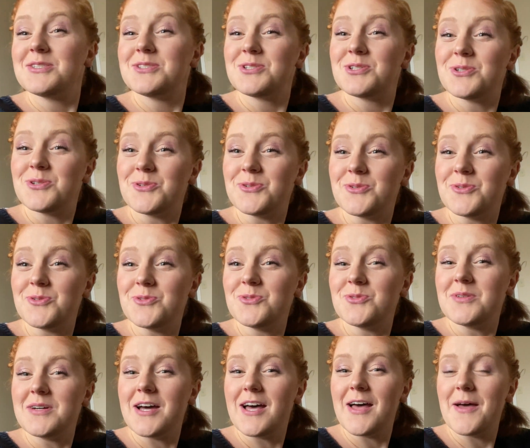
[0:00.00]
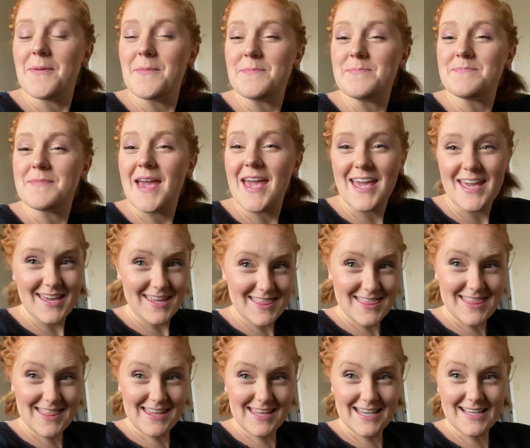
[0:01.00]
to make
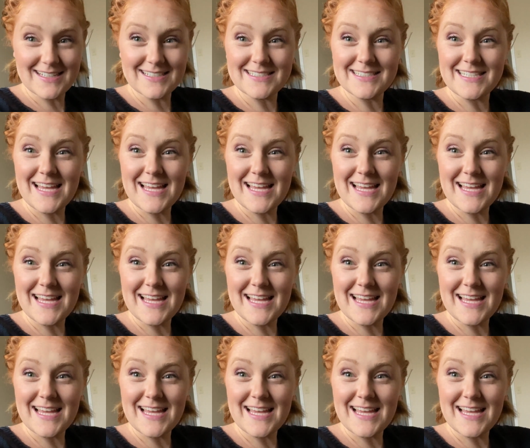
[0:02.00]
the